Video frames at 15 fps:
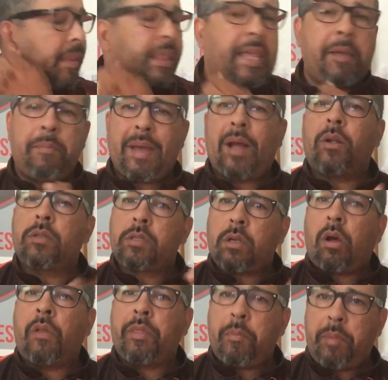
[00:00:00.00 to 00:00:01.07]
They bounce
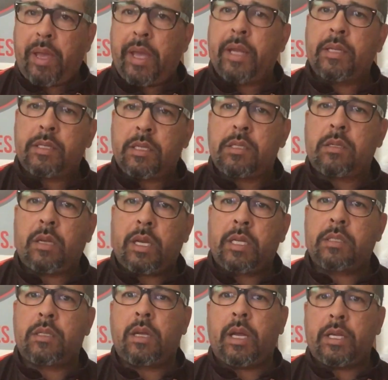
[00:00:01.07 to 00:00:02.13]
on the beds as
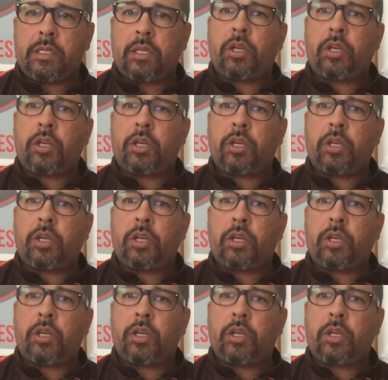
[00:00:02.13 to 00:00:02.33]
the